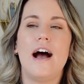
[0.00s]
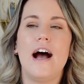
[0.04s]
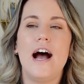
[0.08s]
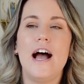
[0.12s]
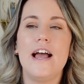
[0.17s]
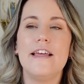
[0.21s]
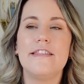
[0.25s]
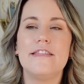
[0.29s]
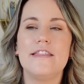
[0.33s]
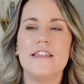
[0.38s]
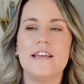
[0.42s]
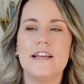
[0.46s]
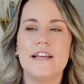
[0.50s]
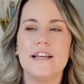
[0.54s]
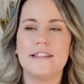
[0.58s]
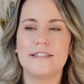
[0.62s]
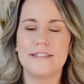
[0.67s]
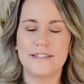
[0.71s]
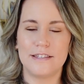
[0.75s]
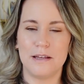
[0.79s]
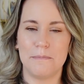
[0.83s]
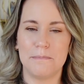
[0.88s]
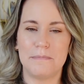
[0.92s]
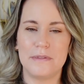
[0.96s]
I think
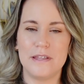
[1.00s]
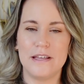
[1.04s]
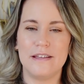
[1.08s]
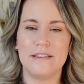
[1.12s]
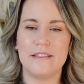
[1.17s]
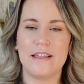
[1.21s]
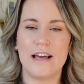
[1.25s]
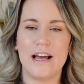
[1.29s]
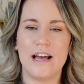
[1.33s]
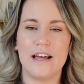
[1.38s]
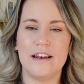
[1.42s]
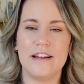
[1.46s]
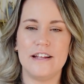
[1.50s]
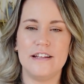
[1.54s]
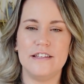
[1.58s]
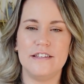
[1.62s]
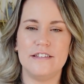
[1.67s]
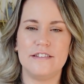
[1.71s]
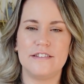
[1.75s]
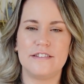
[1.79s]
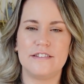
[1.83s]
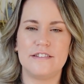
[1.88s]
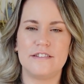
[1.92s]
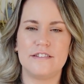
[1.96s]
it's something that
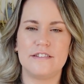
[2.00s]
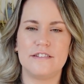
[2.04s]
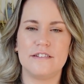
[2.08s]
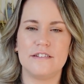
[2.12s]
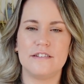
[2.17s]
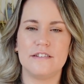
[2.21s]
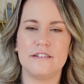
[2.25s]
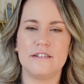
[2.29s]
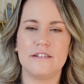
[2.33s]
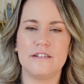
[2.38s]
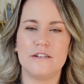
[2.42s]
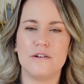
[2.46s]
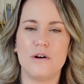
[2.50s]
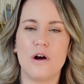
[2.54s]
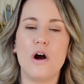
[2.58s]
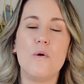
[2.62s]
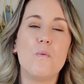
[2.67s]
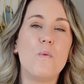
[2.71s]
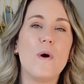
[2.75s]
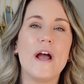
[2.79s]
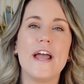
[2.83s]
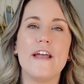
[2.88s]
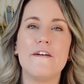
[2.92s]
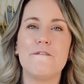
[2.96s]
is a
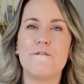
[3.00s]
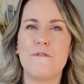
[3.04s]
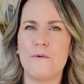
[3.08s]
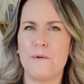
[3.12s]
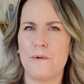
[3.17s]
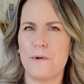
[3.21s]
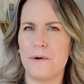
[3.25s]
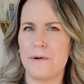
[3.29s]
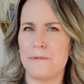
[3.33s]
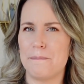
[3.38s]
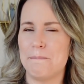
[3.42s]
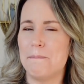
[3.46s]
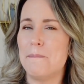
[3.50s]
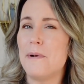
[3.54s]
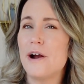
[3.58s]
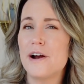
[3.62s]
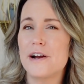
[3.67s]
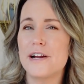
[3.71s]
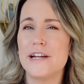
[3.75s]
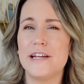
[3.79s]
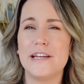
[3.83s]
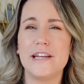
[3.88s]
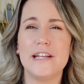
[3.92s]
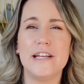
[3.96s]
way for
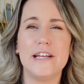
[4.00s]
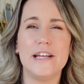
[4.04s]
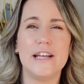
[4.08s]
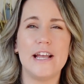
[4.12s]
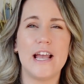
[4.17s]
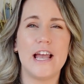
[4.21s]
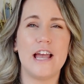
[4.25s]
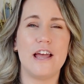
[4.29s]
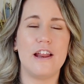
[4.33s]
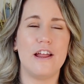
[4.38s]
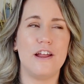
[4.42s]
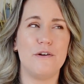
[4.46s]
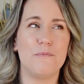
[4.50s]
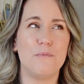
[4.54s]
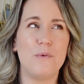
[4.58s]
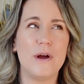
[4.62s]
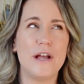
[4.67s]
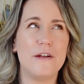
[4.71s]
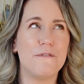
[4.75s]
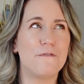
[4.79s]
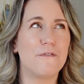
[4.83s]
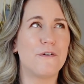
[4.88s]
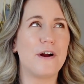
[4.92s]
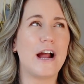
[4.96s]
marketing and
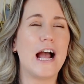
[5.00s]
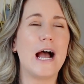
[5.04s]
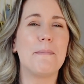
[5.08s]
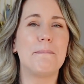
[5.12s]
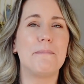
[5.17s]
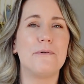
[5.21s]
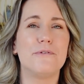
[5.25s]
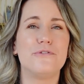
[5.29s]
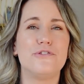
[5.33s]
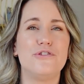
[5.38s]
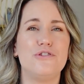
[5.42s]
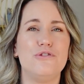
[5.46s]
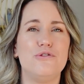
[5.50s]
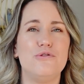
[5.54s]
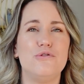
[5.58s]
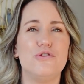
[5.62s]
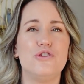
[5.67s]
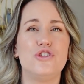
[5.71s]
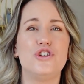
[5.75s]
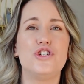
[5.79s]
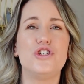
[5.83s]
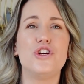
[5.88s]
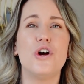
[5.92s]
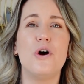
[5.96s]
way for Apple
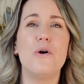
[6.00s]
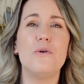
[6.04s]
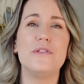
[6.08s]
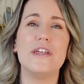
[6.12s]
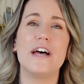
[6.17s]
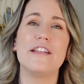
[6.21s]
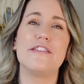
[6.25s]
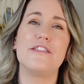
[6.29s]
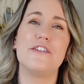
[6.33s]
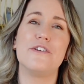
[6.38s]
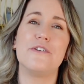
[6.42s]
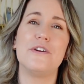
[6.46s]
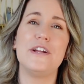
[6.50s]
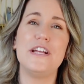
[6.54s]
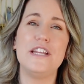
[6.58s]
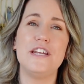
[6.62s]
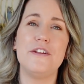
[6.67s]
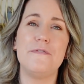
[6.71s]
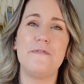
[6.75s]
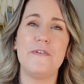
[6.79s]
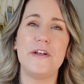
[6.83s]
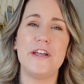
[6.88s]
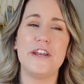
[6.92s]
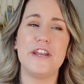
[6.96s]
to show that they're
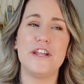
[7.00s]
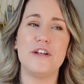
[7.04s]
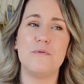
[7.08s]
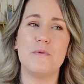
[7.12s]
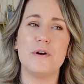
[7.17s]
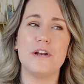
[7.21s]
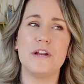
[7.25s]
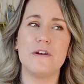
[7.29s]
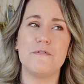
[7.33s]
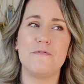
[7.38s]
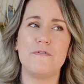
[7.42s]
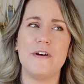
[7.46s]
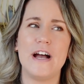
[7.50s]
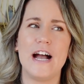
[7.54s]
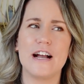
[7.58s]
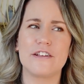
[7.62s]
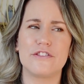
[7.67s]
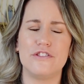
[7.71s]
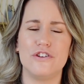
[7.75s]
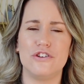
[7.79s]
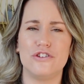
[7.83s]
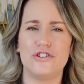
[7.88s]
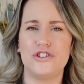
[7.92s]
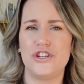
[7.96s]
innovating when in
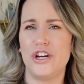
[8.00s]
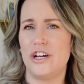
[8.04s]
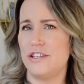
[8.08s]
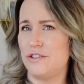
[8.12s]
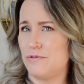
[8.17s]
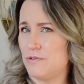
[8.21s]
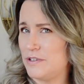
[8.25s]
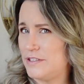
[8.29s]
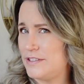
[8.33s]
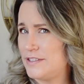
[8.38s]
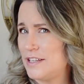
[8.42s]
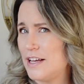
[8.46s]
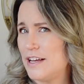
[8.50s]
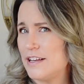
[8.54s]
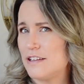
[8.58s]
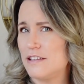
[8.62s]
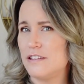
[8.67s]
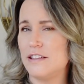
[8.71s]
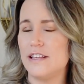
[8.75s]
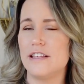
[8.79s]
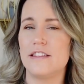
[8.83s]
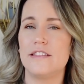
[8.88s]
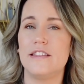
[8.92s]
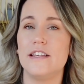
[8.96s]
fact they're just
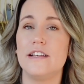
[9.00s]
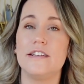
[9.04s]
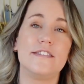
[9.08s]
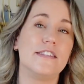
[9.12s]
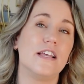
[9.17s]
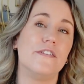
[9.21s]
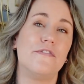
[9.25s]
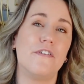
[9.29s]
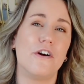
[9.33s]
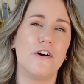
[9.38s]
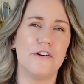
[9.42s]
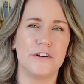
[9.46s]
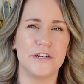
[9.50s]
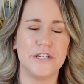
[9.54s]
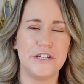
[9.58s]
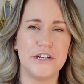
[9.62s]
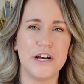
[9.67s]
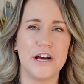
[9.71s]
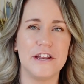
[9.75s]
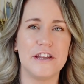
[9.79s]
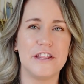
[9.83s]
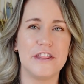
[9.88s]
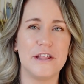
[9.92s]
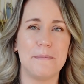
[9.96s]
recycling things they've already
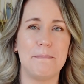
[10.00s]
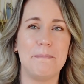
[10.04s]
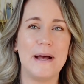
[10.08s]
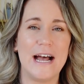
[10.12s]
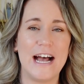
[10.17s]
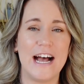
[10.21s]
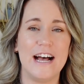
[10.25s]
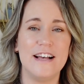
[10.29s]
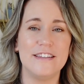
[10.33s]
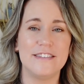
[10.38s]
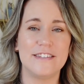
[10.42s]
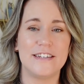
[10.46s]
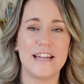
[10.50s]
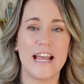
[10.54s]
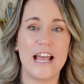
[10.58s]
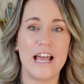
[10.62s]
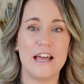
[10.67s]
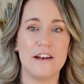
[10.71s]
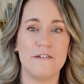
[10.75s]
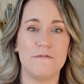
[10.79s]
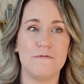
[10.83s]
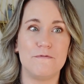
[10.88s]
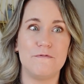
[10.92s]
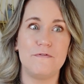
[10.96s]
done in the past
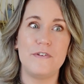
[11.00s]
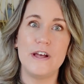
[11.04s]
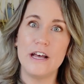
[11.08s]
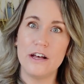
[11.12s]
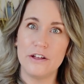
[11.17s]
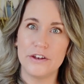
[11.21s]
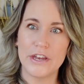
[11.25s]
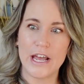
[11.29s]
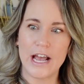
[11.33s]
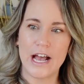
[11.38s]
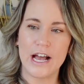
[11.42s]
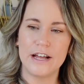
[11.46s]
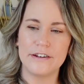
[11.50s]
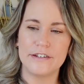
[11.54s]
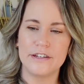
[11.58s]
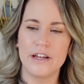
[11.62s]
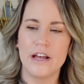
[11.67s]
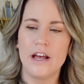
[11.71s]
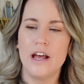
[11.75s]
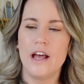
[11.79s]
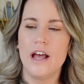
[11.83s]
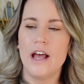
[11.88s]
and failed at.